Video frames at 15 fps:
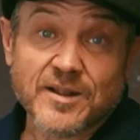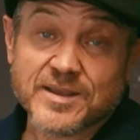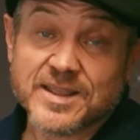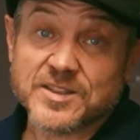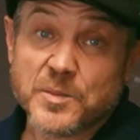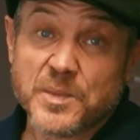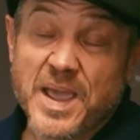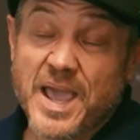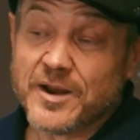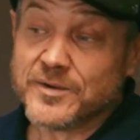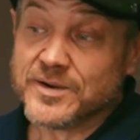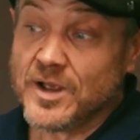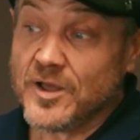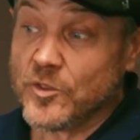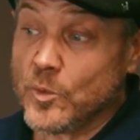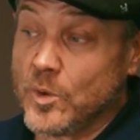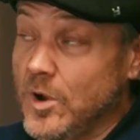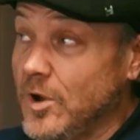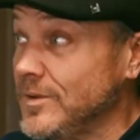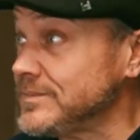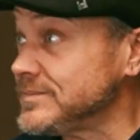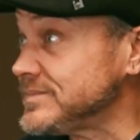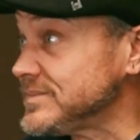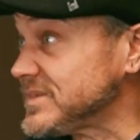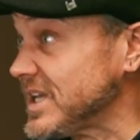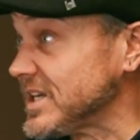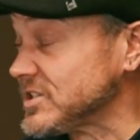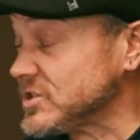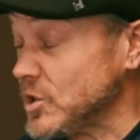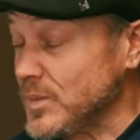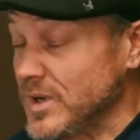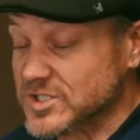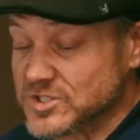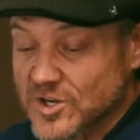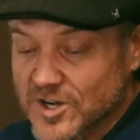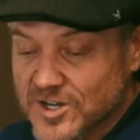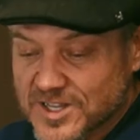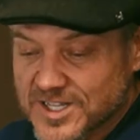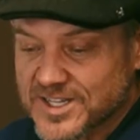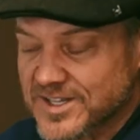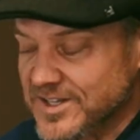out getting the battery on the wall. Thanks so much, Harley.